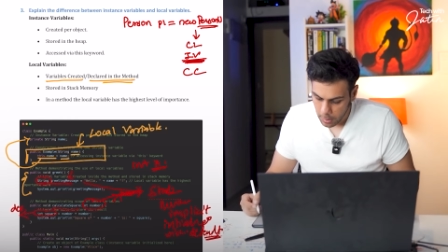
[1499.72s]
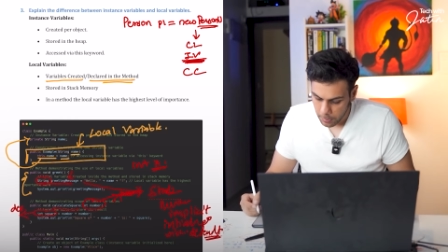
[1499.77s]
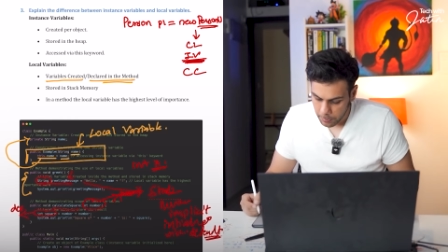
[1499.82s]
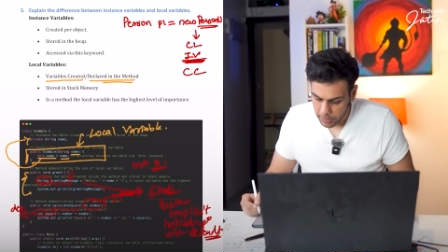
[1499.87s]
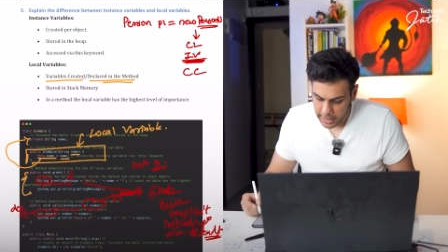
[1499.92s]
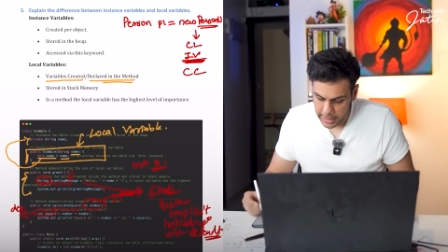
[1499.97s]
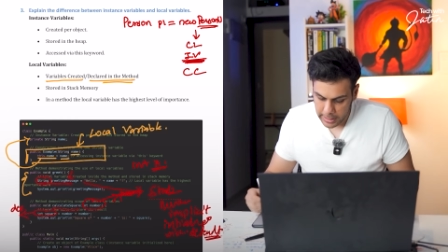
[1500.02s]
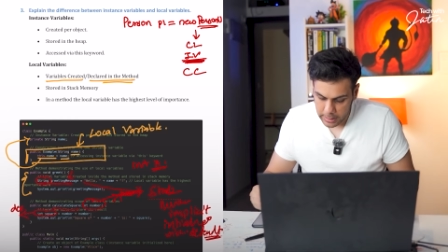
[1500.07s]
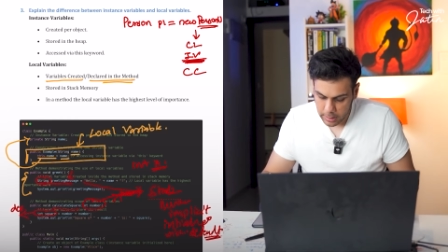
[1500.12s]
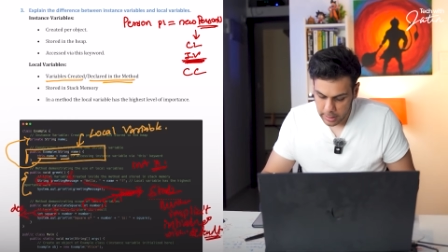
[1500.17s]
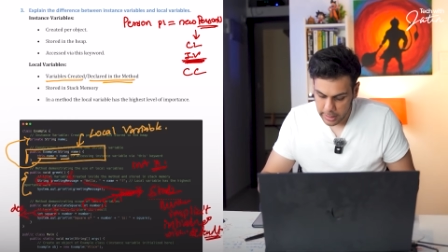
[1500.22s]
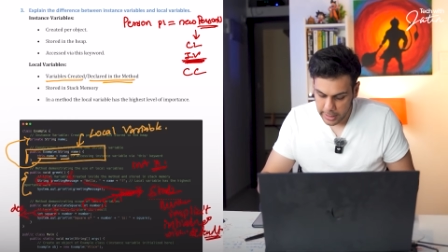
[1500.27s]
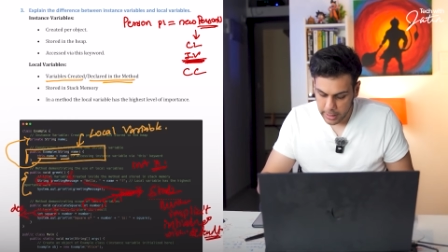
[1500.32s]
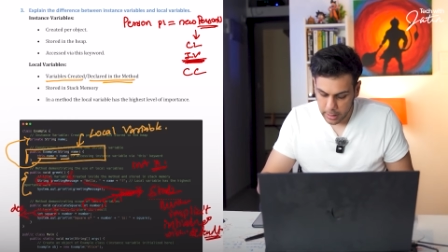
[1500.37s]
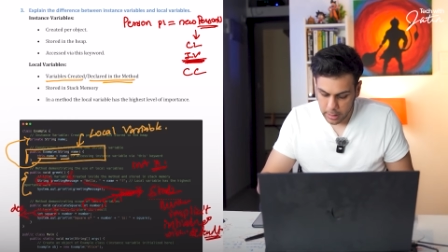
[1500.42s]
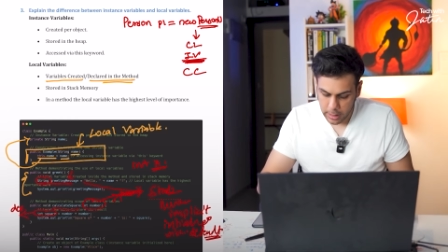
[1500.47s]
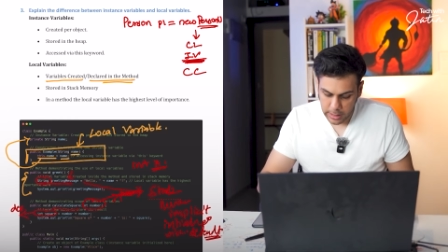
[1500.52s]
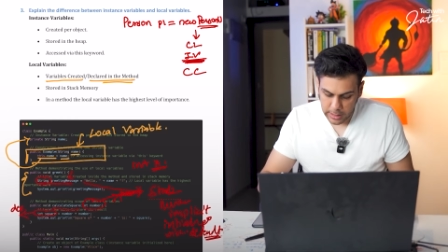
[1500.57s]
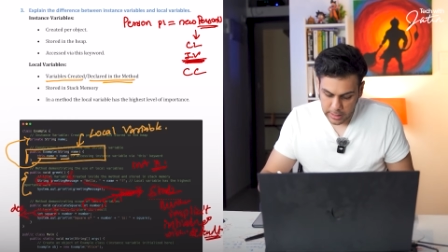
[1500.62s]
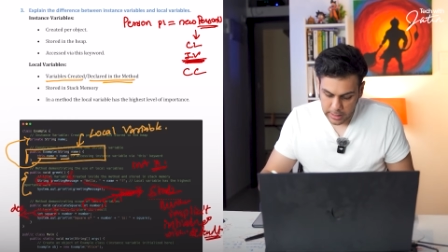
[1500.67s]
Please
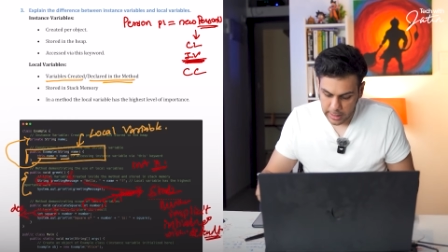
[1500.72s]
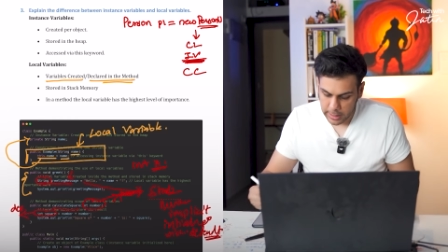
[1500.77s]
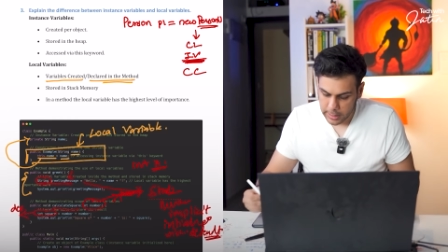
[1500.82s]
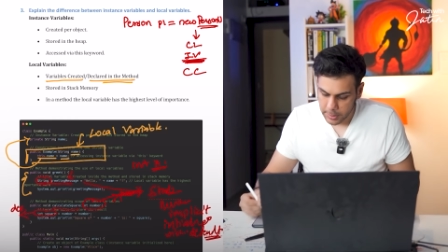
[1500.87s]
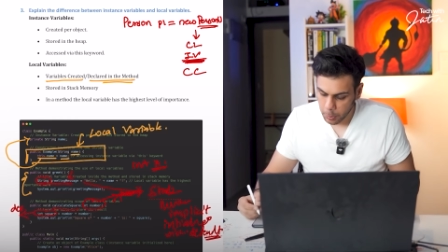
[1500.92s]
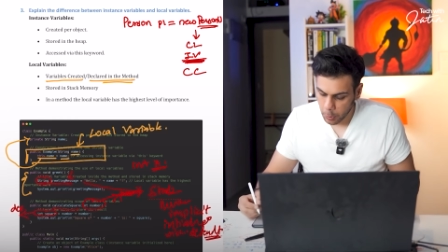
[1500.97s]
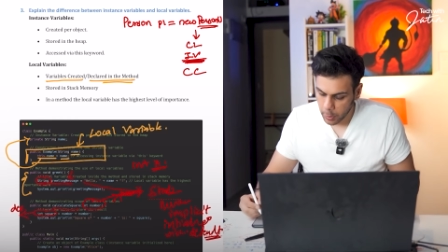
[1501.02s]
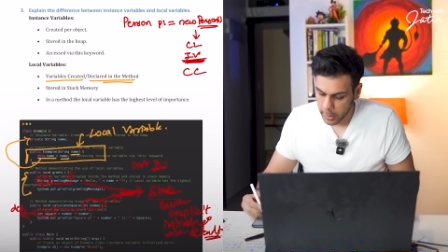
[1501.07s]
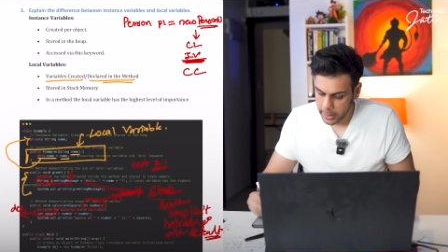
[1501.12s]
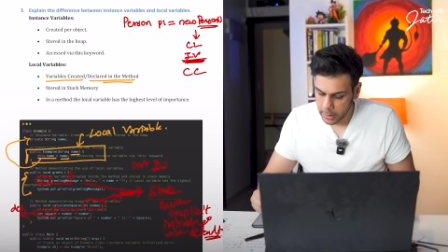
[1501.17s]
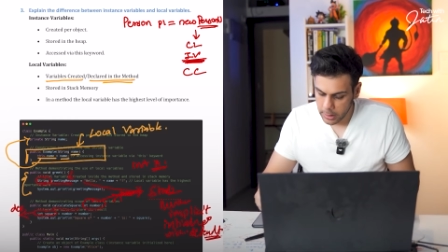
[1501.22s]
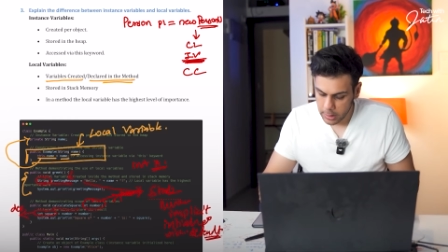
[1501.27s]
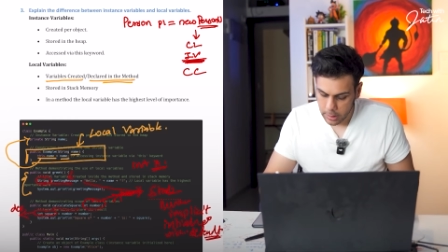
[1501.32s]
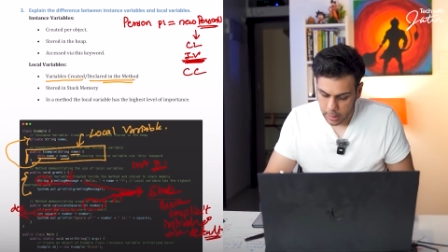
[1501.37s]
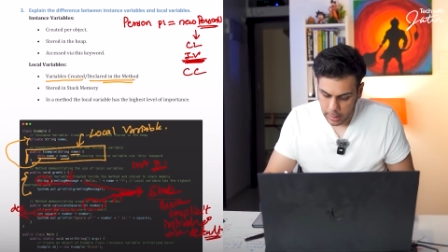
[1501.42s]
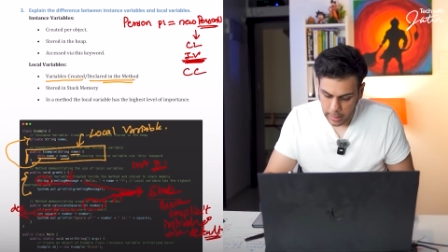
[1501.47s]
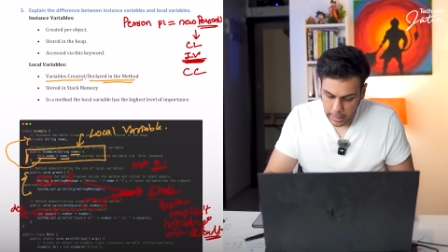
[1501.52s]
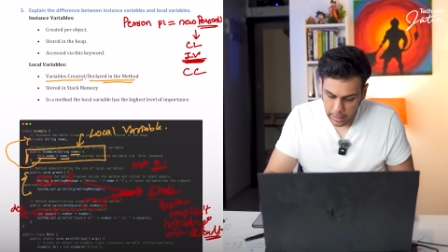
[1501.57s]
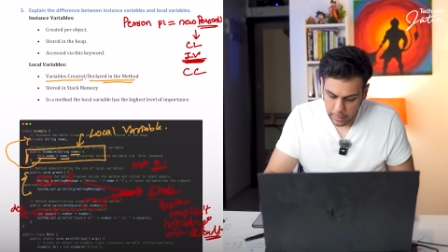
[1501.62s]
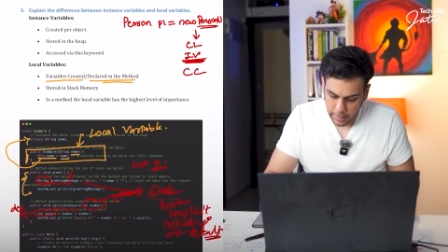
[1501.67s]
read these 6 points.
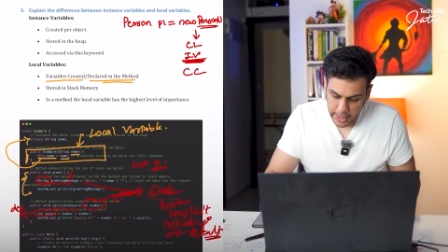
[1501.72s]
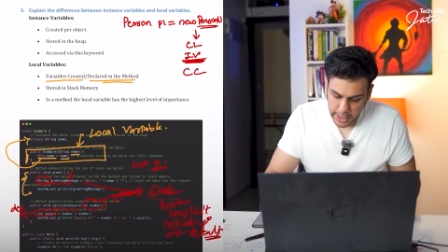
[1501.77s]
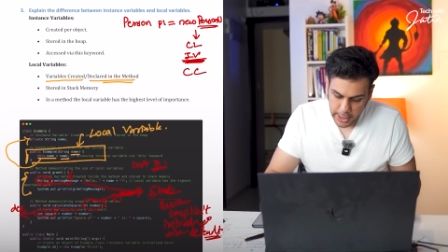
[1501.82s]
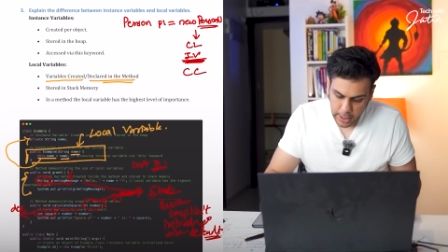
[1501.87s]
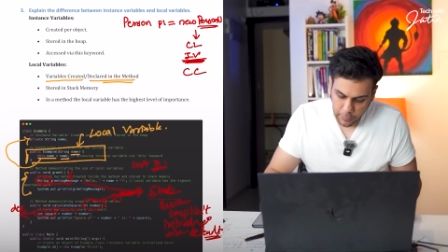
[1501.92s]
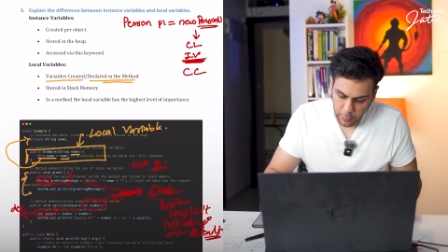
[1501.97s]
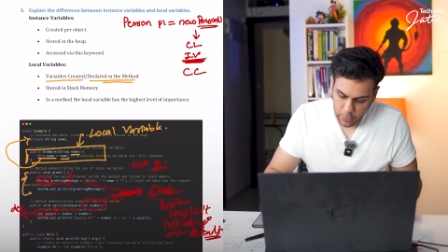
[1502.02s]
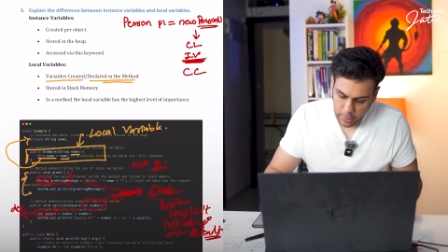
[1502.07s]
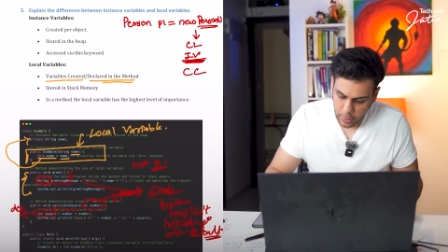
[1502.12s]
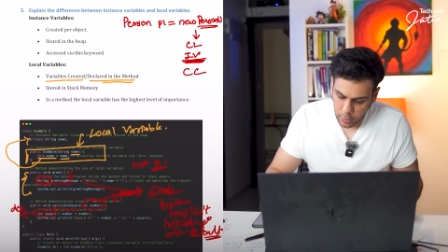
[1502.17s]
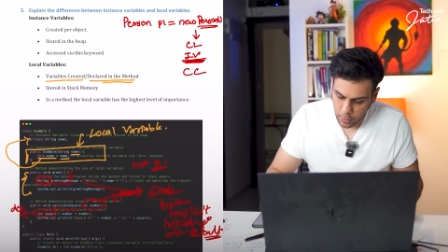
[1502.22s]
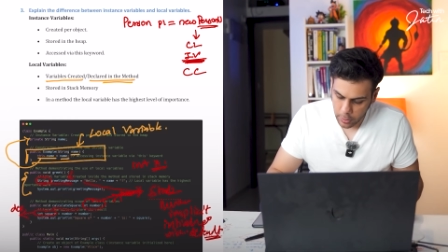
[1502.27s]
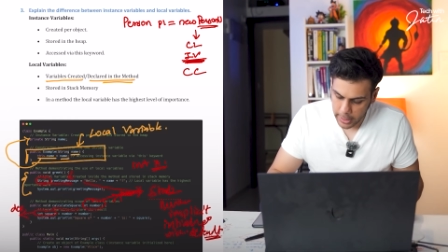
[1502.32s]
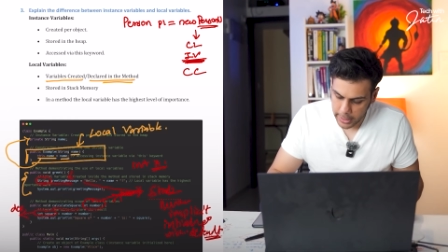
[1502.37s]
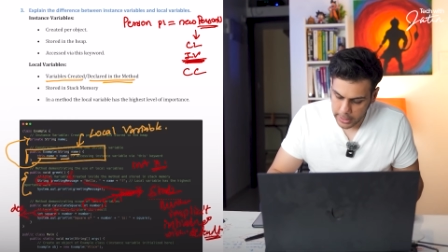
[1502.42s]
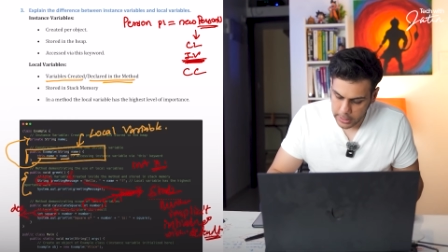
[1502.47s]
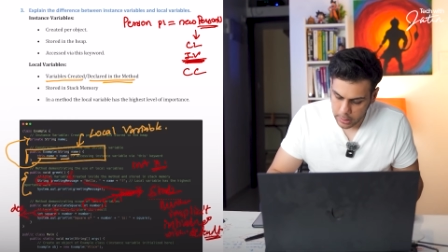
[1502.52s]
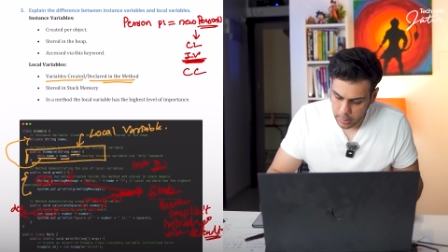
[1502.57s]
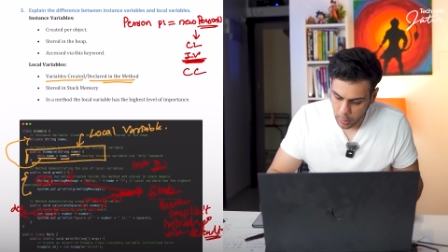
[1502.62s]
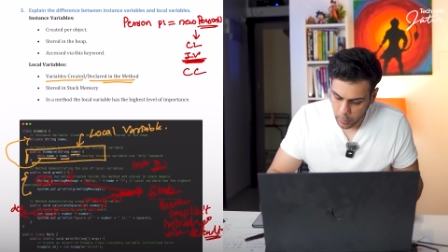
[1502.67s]
I'll read it for you
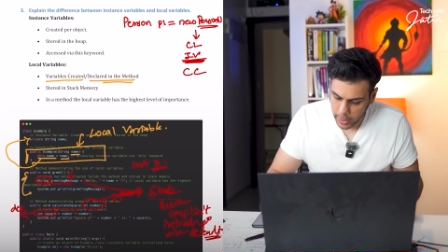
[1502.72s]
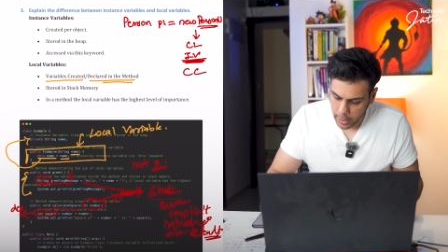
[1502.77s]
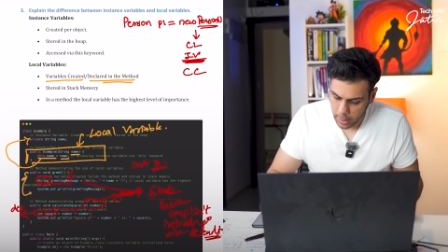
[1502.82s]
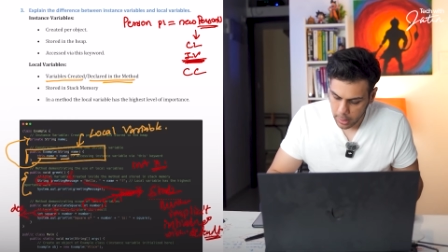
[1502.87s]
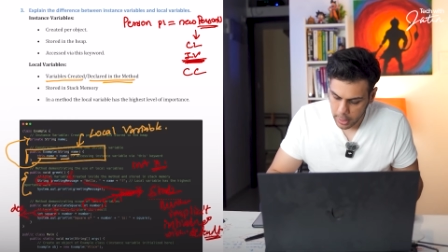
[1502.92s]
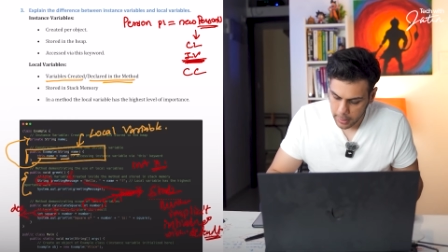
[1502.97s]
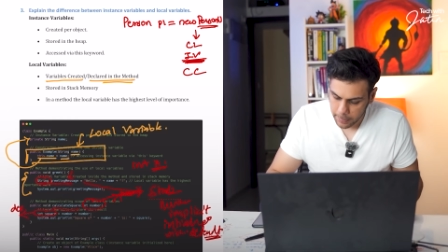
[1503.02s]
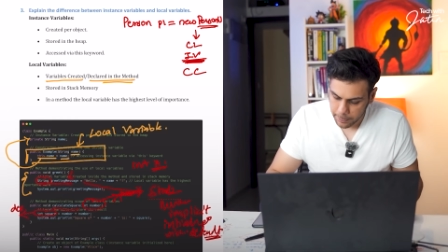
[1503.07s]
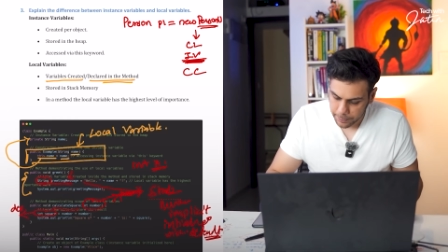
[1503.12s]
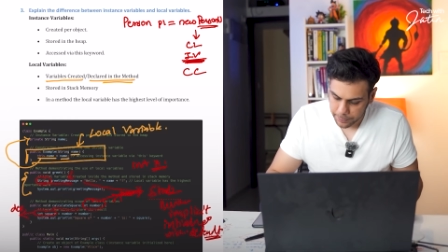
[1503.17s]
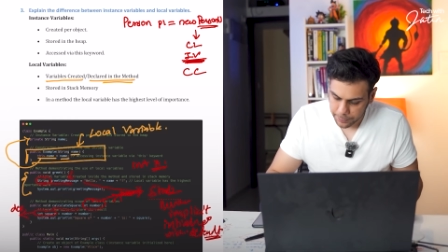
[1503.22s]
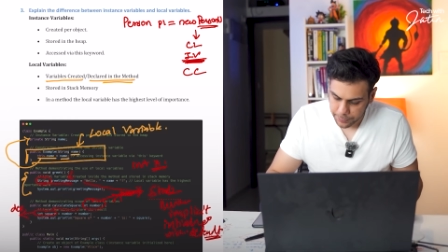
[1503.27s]
guys quickly.